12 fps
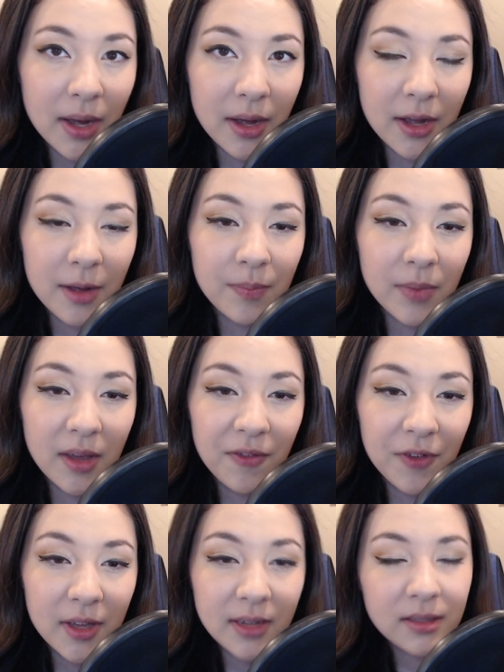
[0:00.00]
Um, if
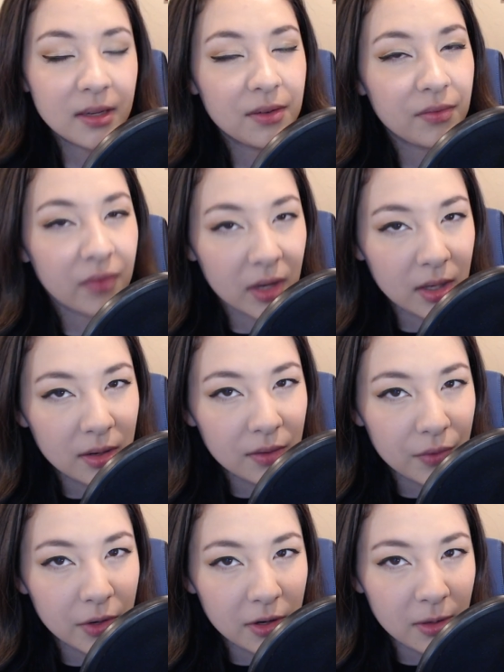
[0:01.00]
it is convenient
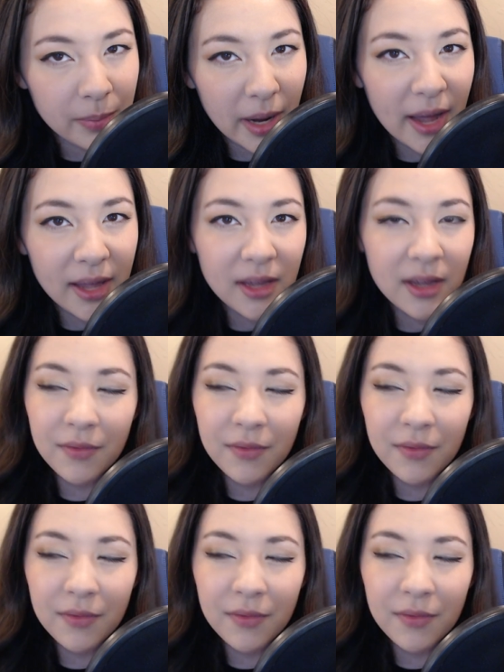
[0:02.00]
for you to buy it,